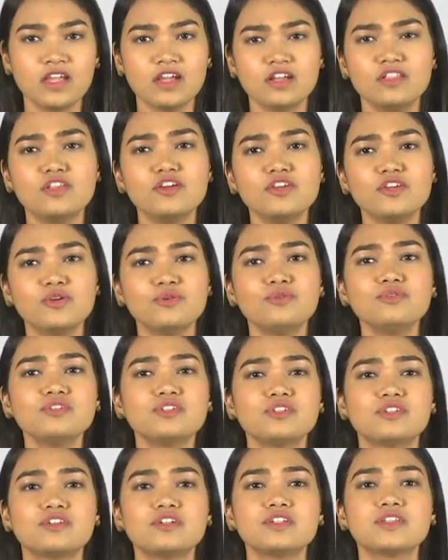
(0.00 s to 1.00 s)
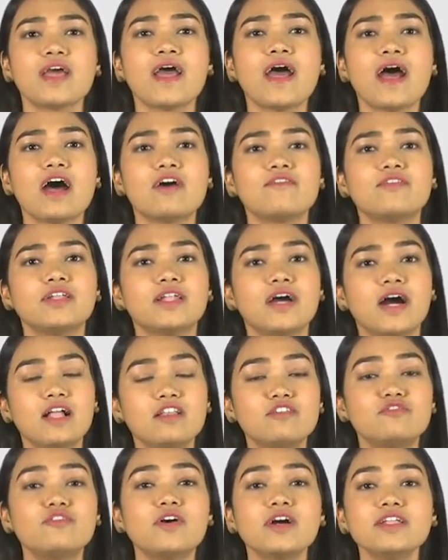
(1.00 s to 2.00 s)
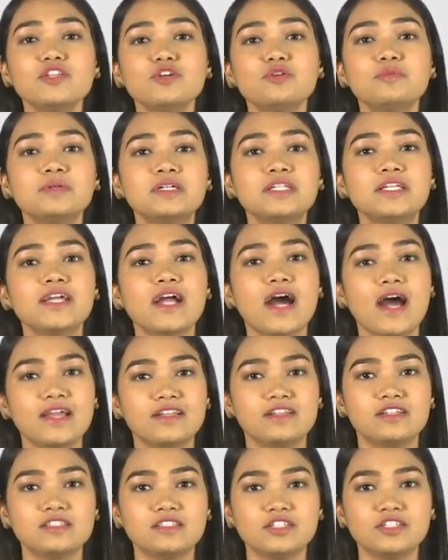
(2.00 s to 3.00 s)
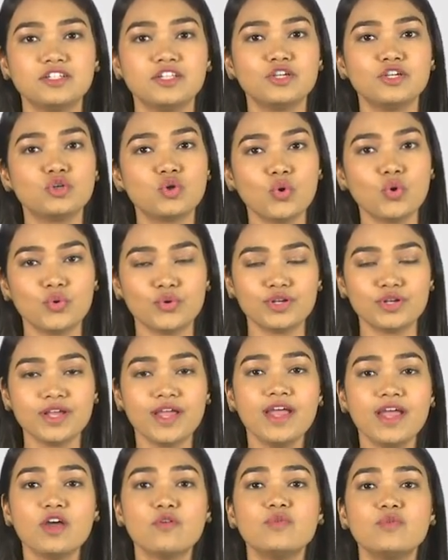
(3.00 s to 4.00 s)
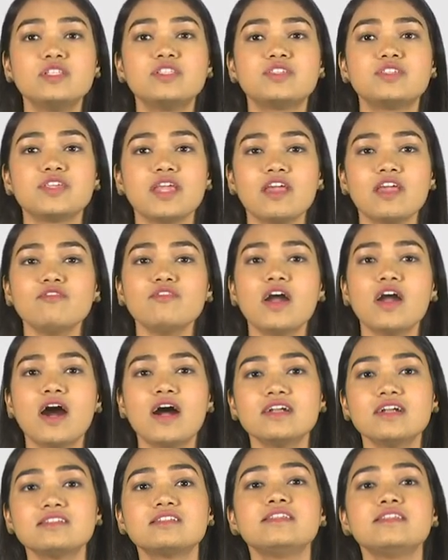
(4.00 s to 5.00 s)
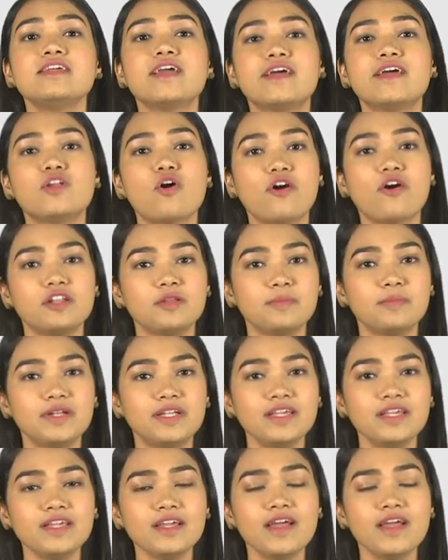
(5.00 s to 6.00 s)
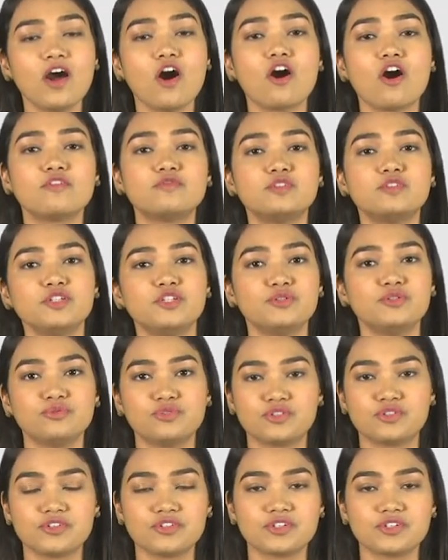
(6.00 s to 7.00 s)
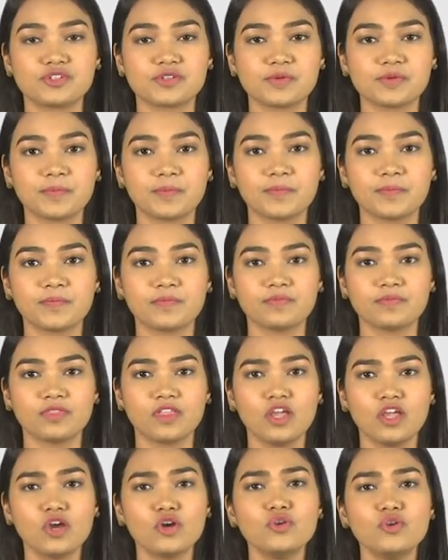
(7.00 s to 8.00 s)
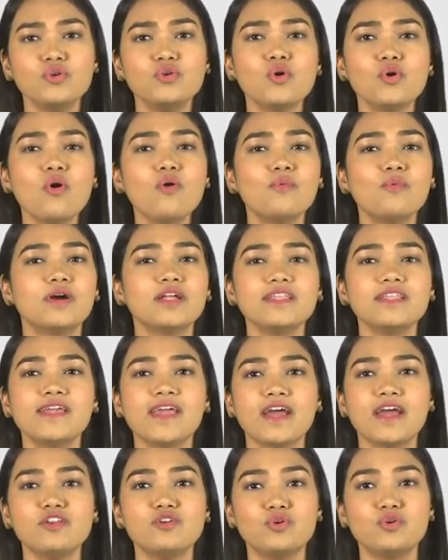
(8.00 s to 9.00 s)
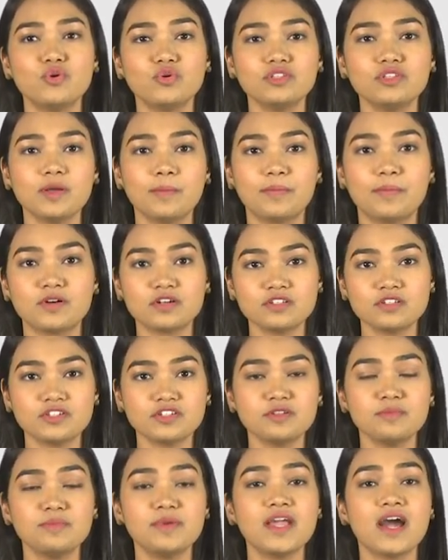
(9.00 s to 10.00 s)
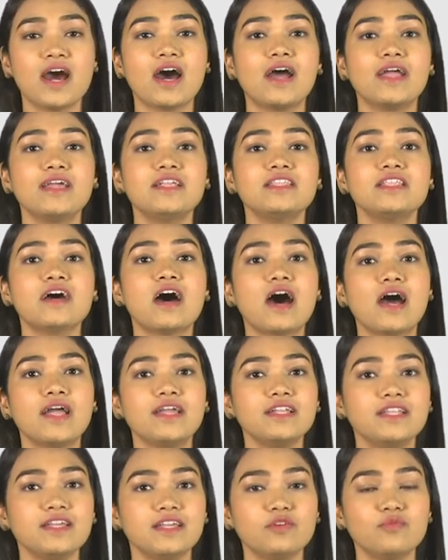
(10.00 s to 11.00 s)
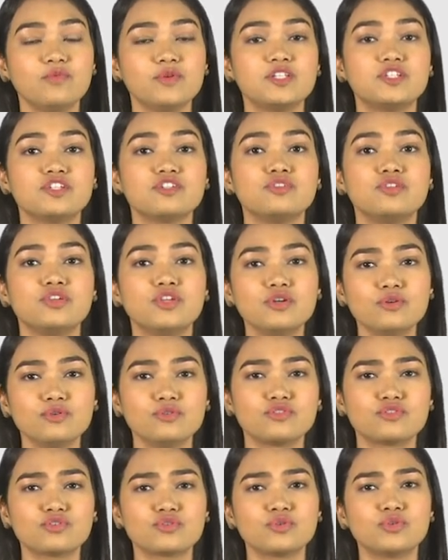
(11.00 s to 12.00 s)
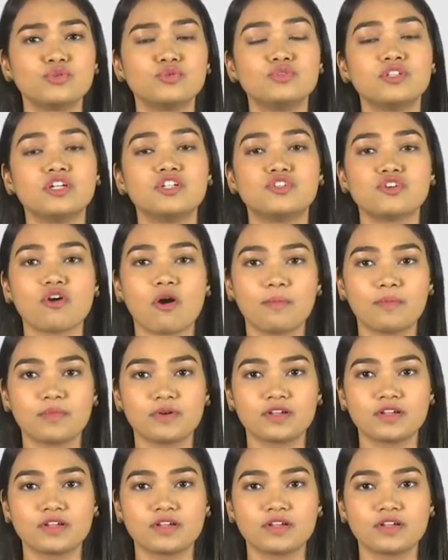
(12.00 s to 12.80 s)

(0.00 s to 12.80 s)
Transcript: The users have an alphanumeric identity code which safeguards the anonymity of the users. No one can know the person behind the ID which is used to do the job.